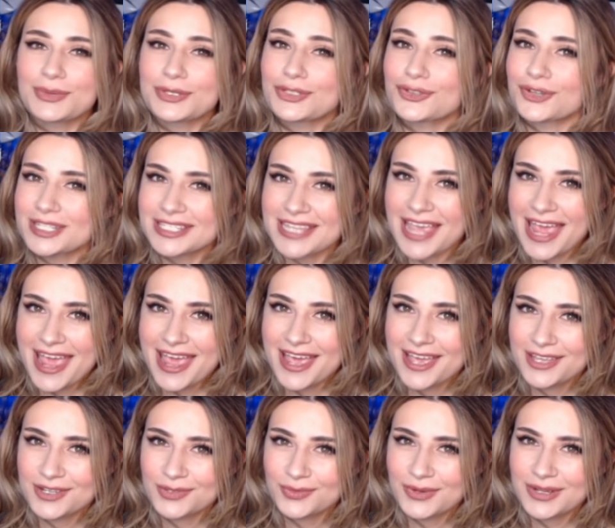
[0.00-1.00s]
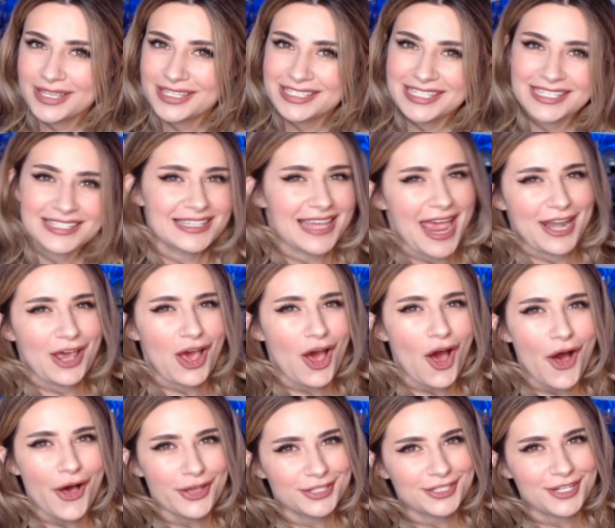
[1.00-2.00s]
Droids and Wookiees, it's Anna,
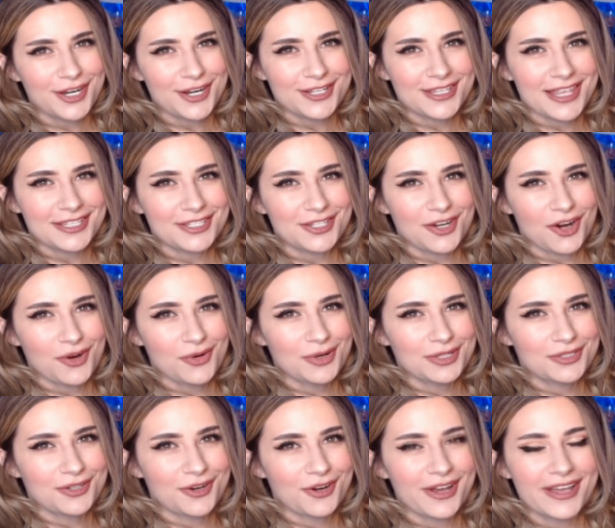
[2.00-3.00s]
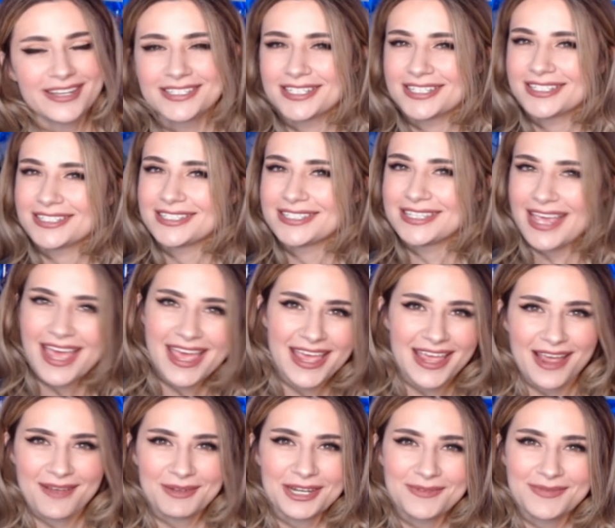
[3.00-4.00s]
also known as That Star Wars Girl, and today
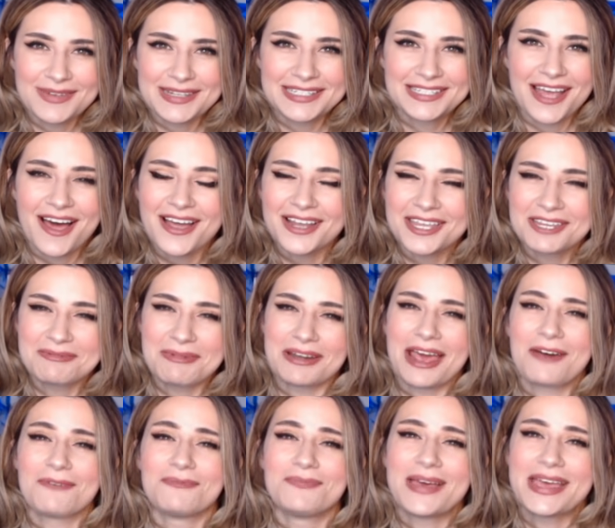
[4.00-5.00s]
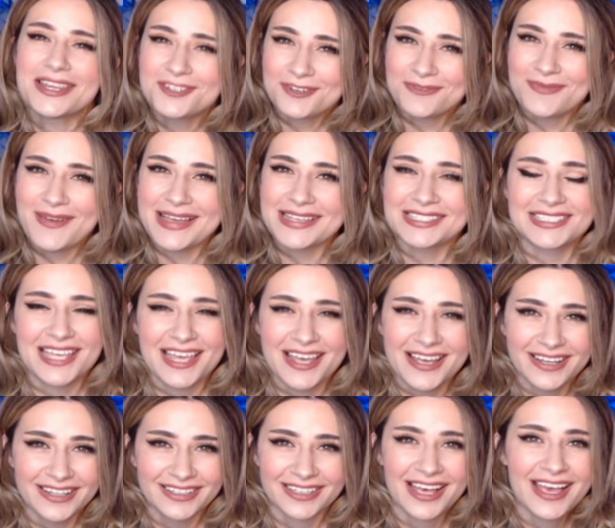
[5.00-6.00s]
I'm going to be talking about how Pedro
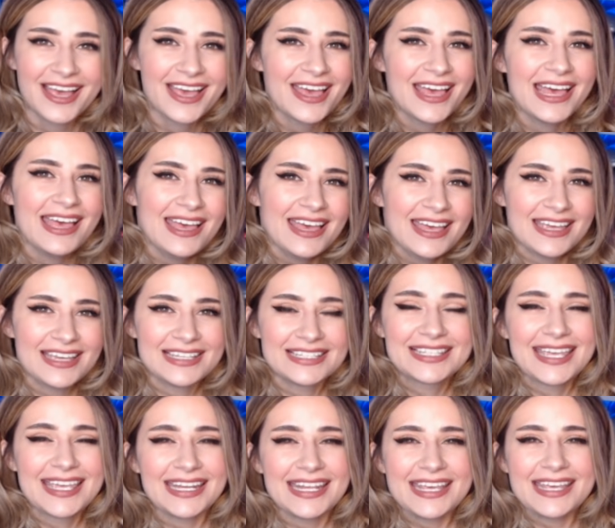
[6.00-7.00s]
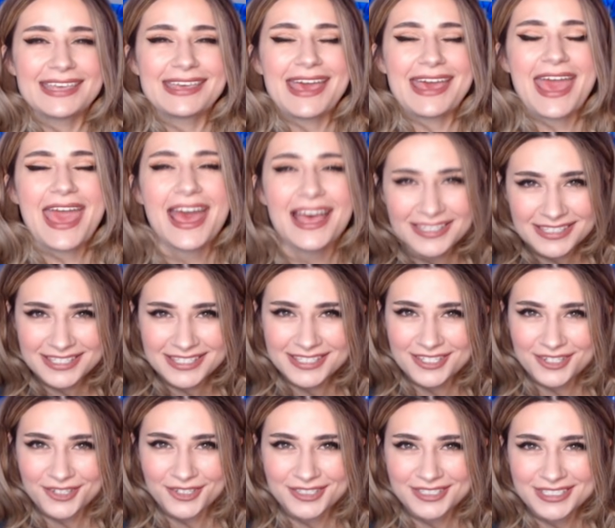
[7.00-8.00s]
Pascal is getting
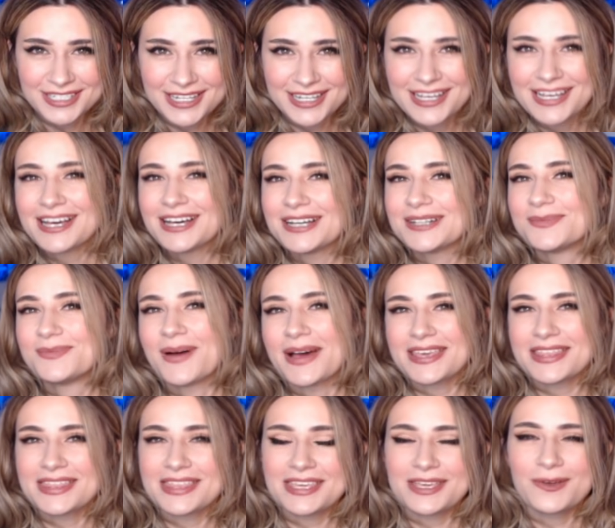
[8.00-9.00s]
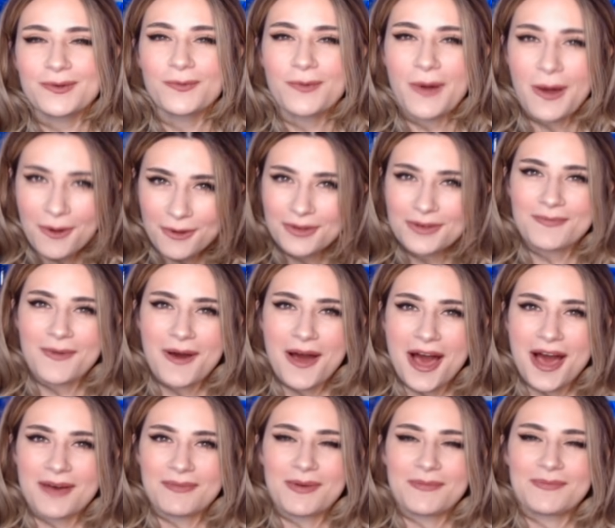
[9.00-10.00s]
canceled by the woke
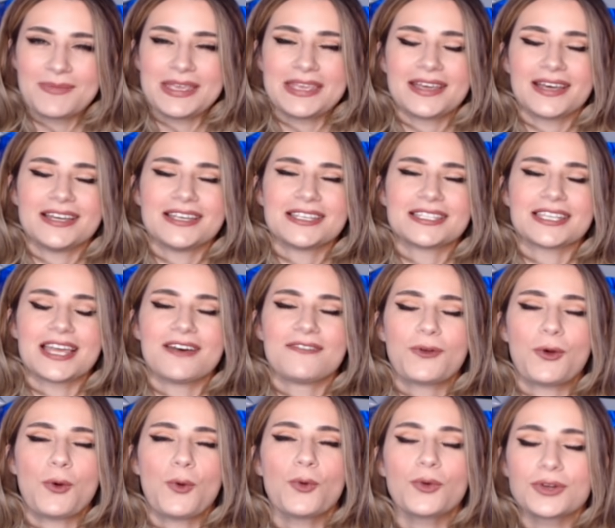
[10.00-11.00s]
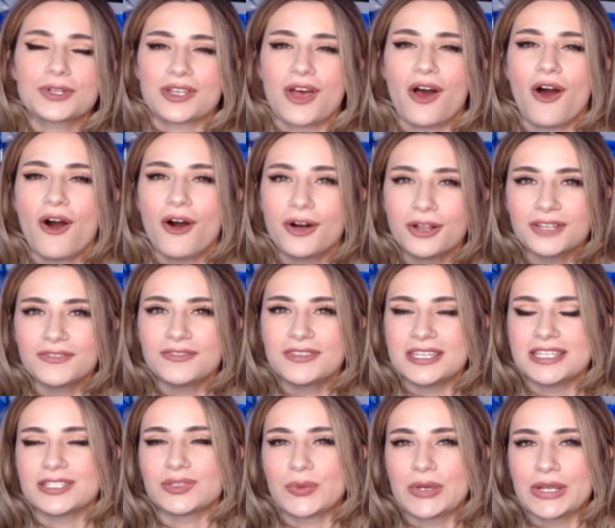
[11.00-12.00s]
mob because, of course, all of
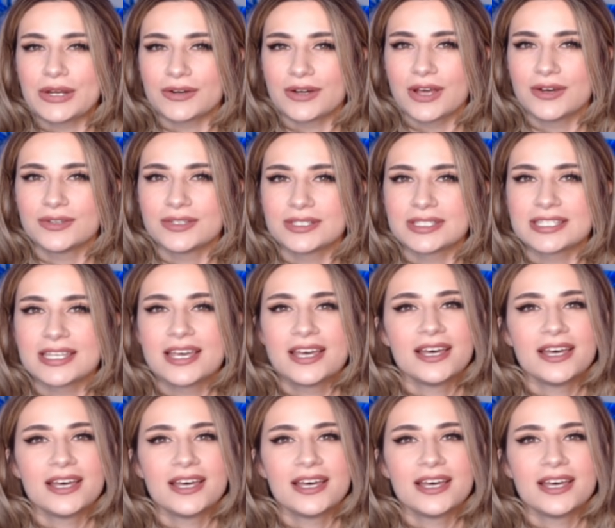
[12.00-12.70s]
these weirdos,